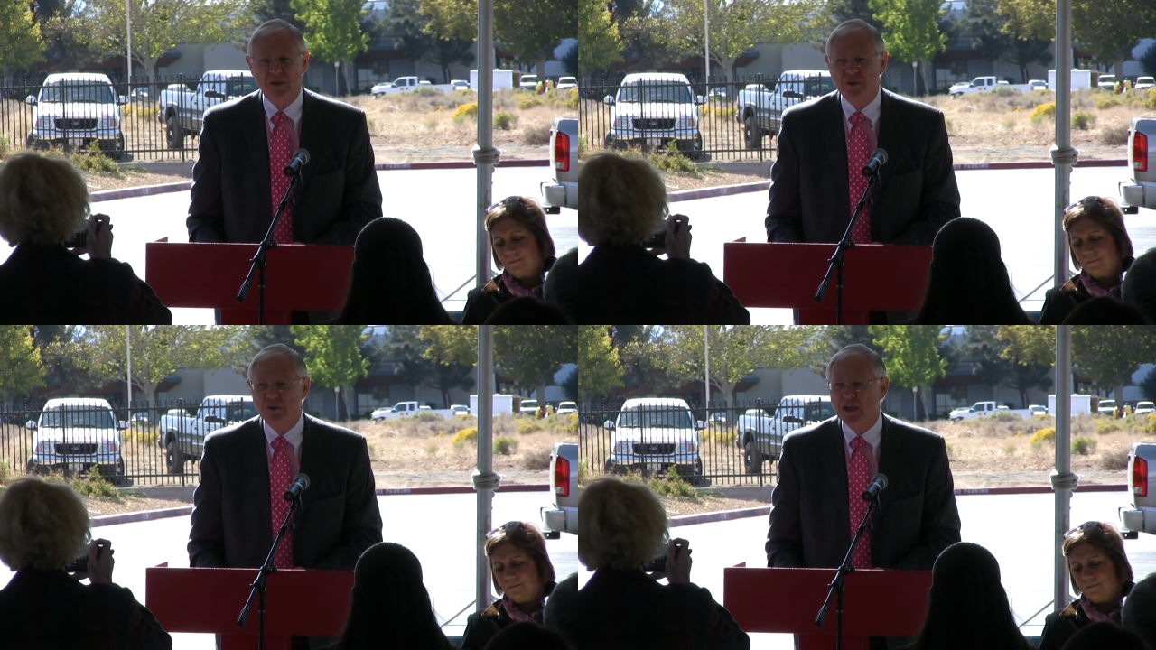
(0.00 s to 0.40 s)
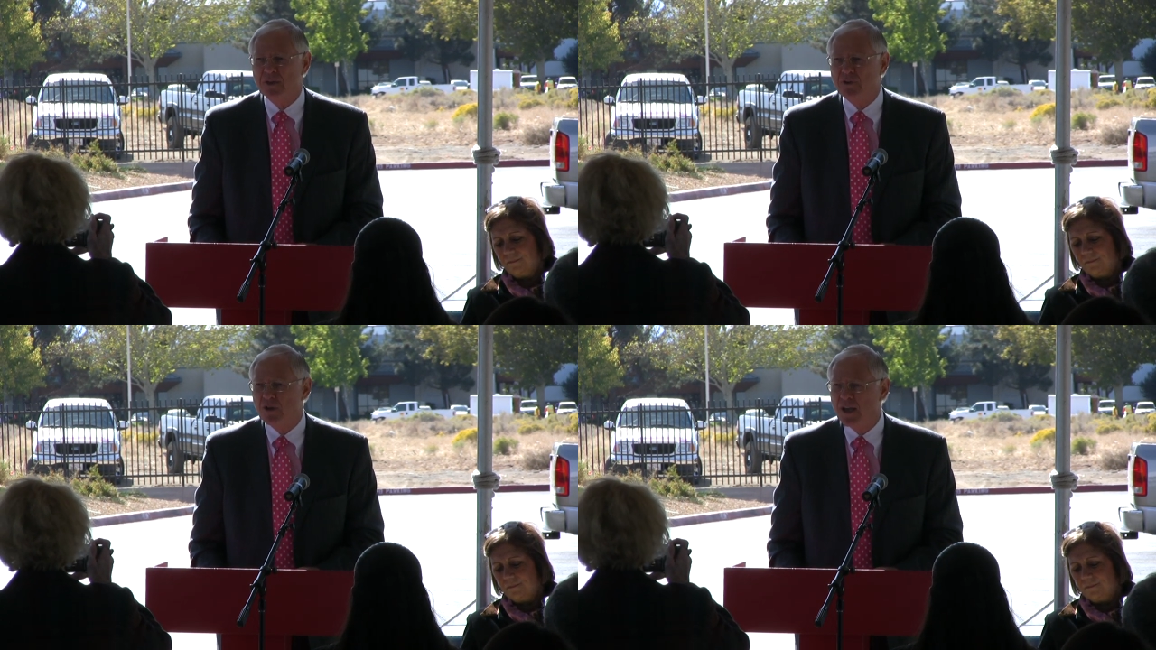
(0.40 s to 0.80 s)
Speaker 1: who
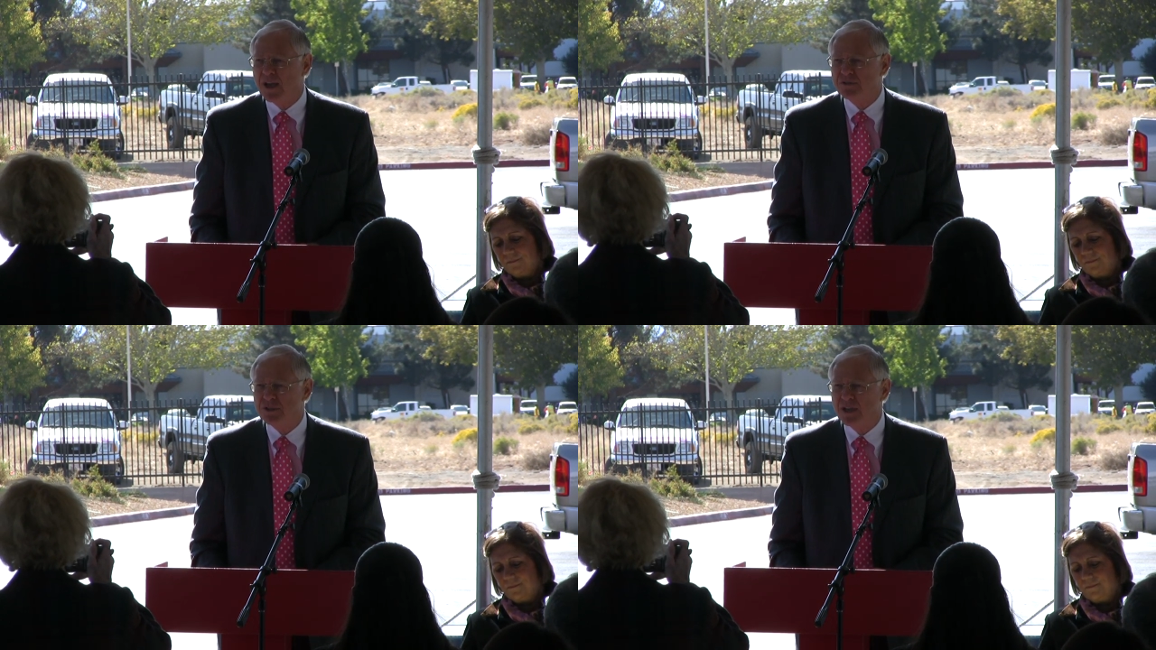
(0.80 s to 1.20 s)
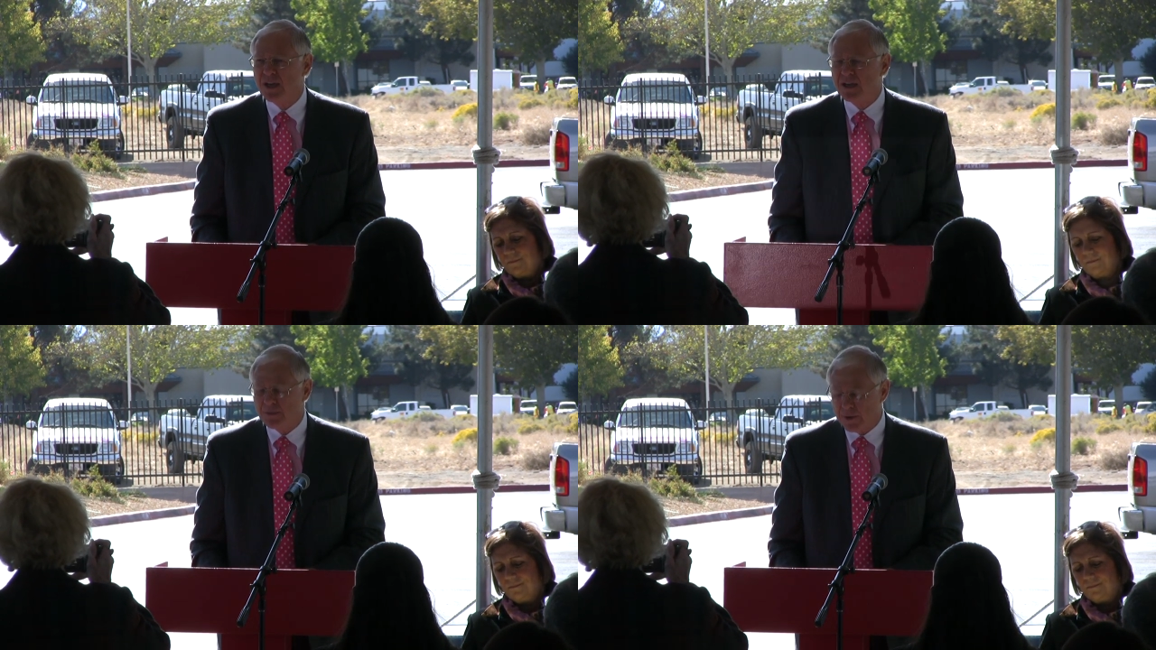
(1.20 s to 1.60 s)
gave her life. She
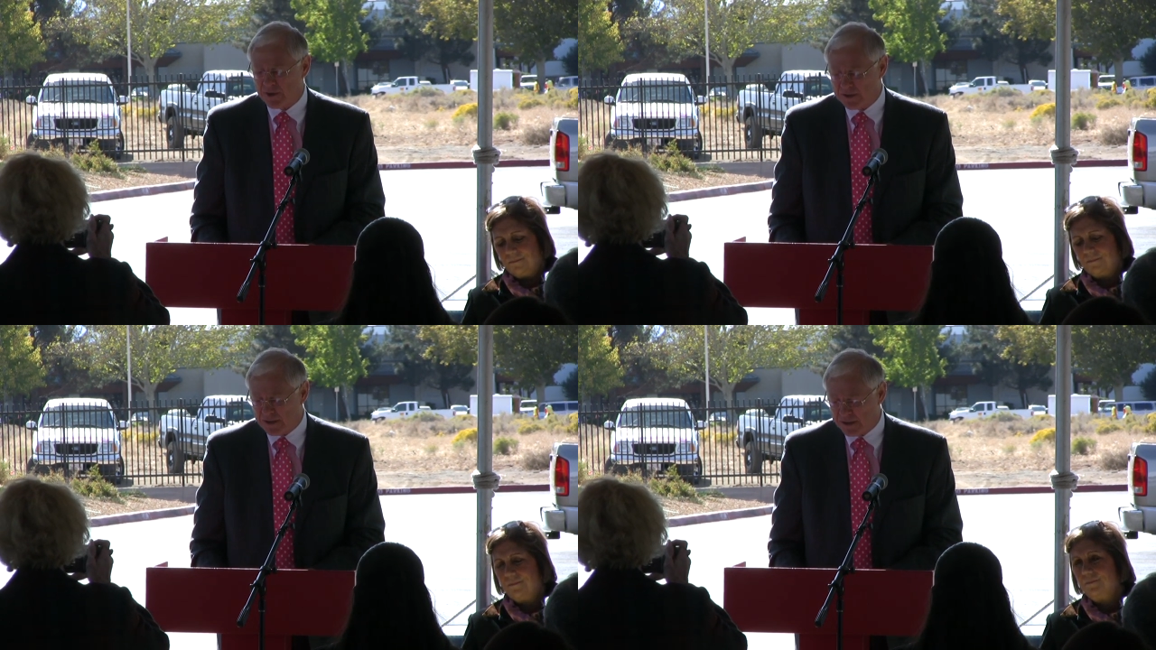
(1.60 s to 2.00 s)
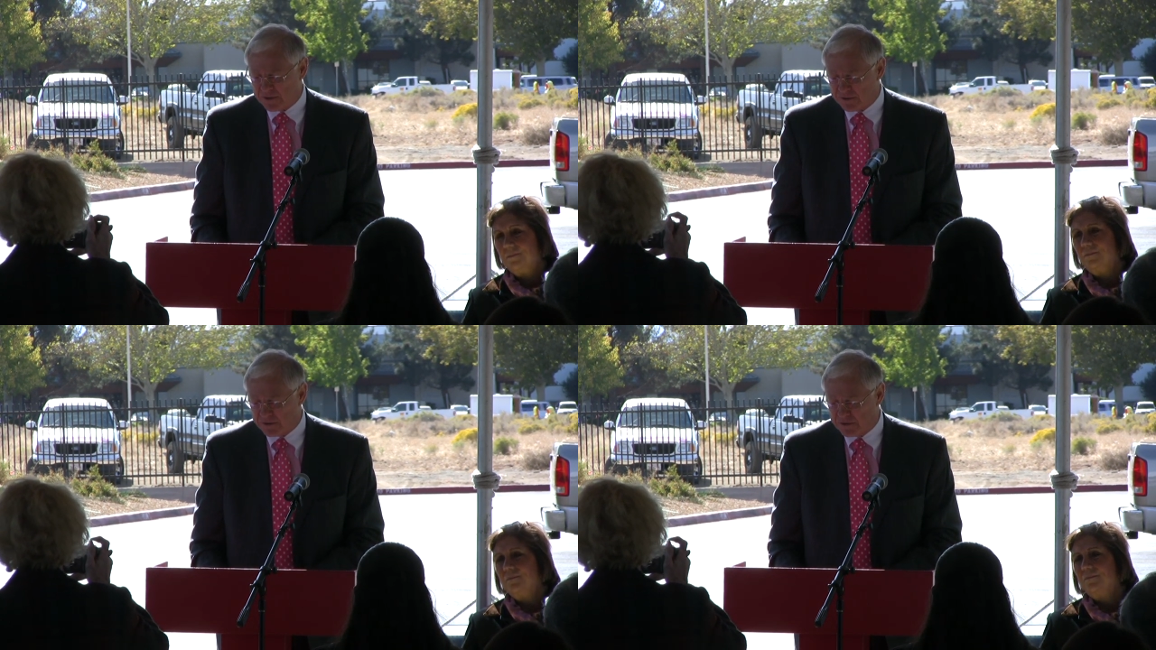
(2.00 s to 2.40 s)
died about
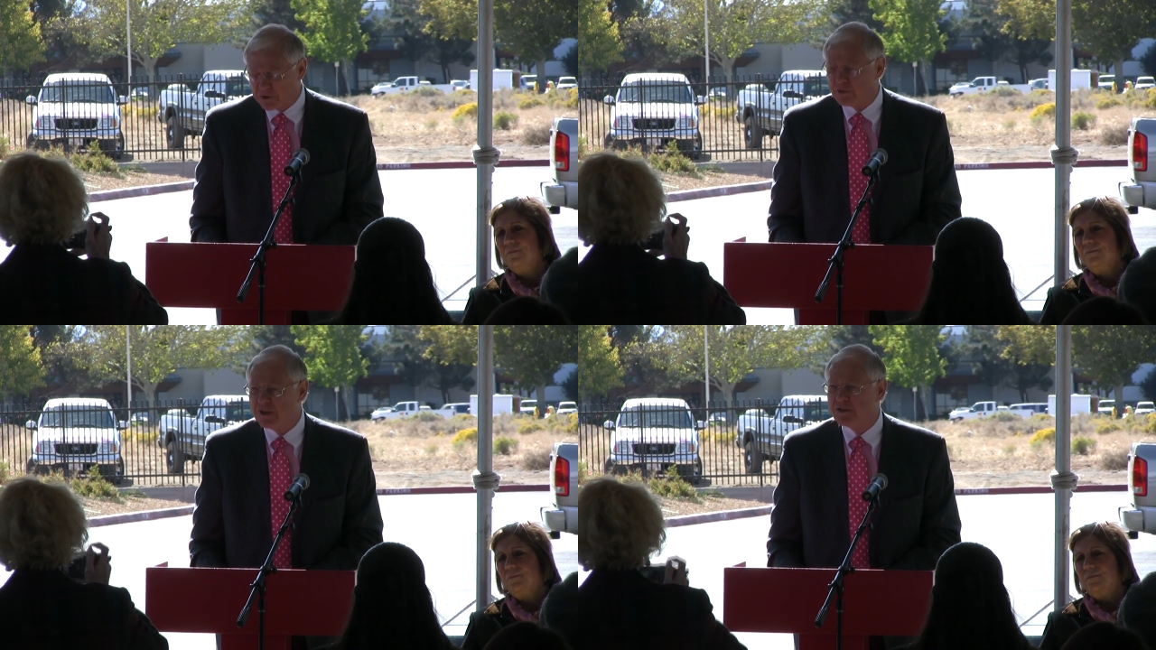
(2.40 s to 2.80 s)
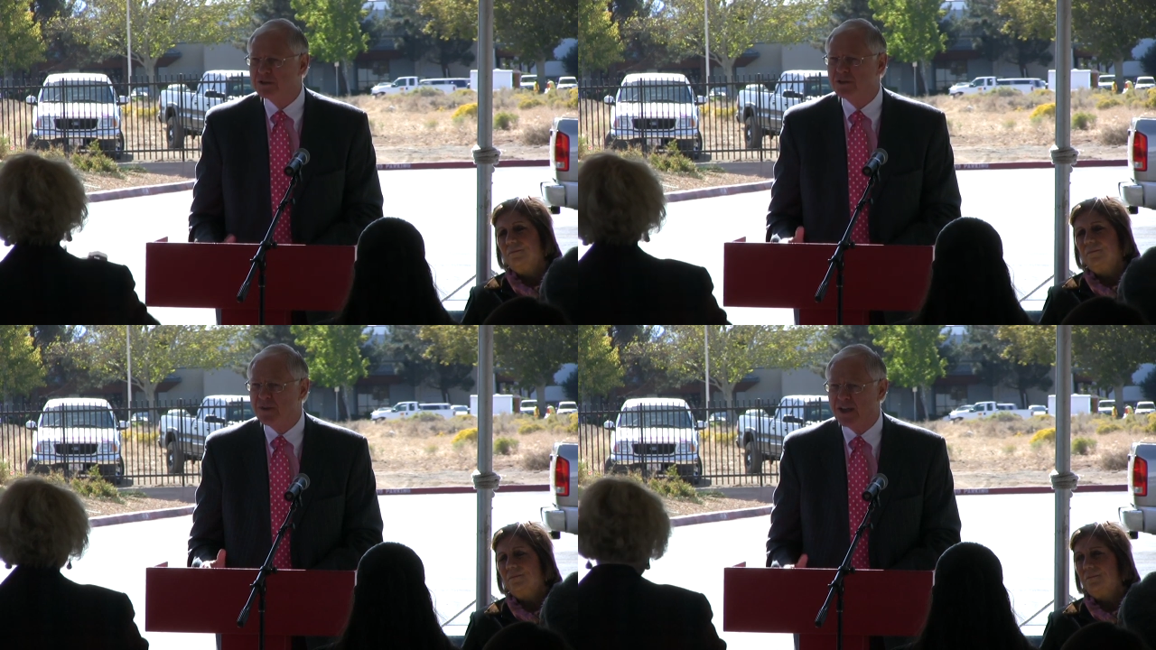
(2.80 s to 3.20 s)
103
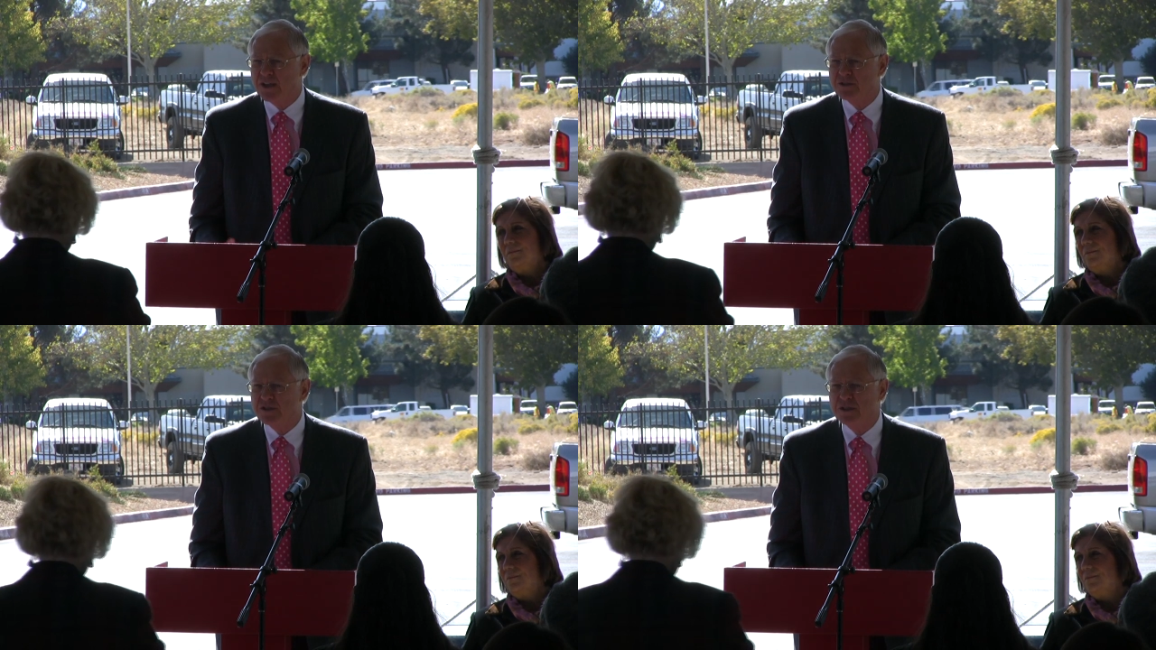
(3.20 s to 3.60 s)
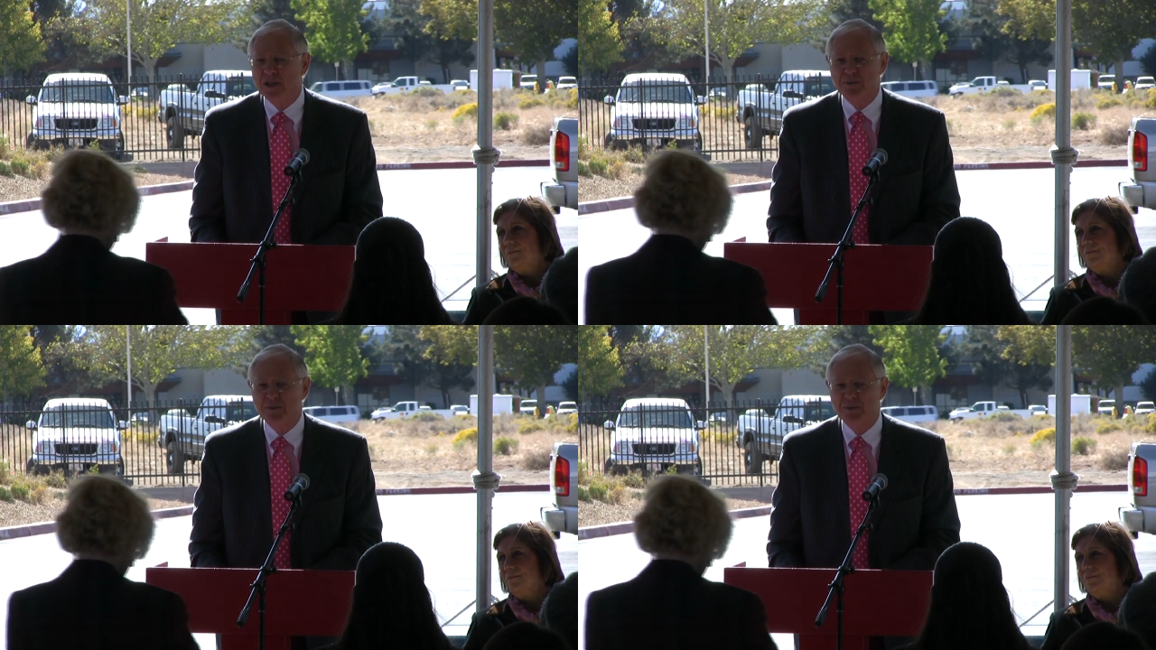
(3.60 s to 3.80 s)
years of age a